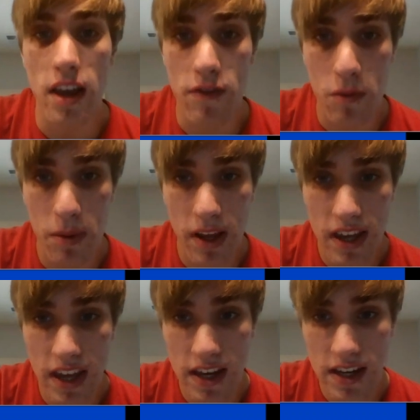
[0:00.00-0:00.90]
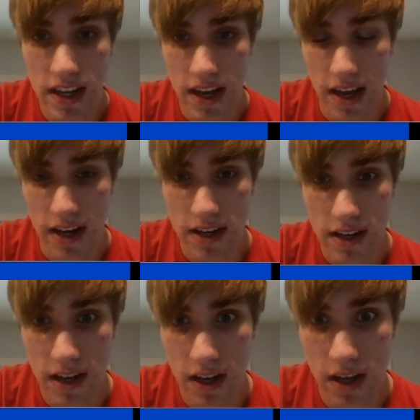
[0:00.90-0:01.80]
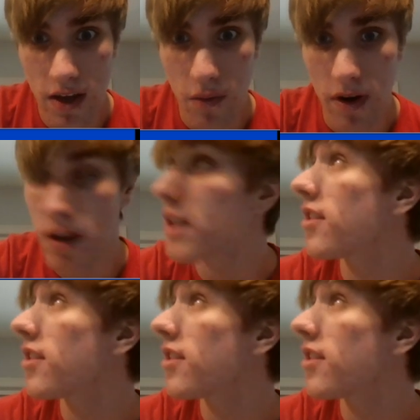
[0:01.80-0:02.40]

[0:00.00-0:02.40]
If you play king to e8, where